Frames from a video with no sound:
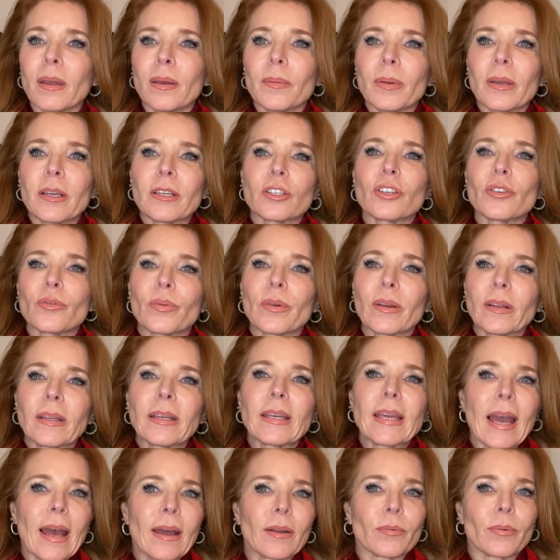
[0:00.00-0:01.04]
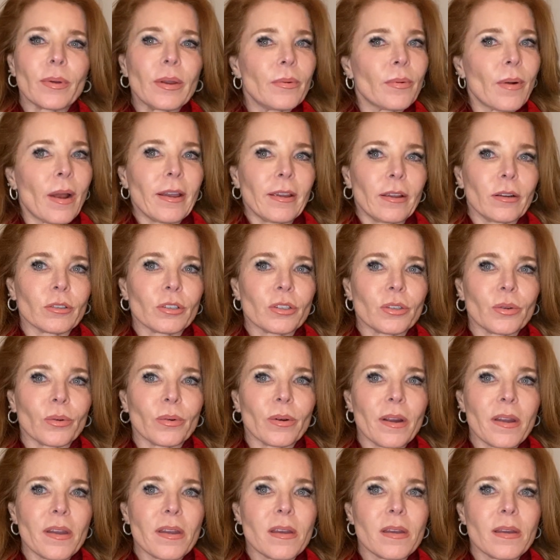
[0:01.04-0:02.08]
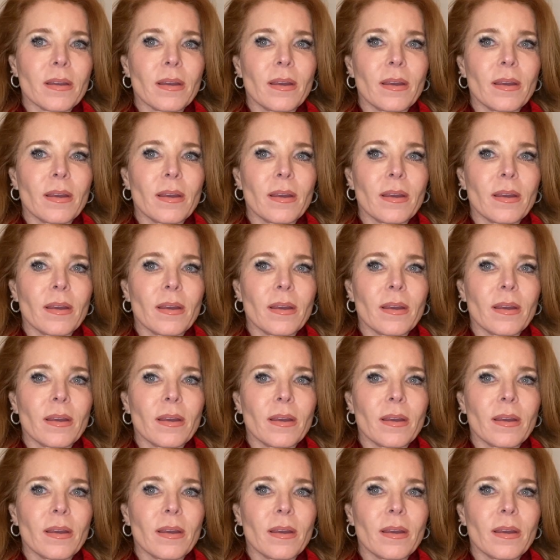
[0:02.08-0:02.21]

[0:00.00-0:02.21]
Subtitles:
because you really can rewrite your story.